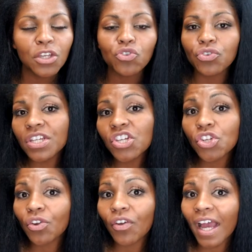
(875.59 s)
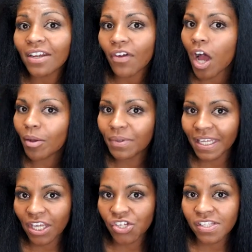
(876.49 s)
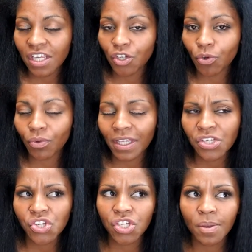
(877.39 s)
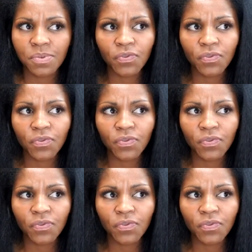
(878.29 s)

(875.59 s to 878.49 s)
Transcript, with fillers: traditional kind of obligations in your relationships.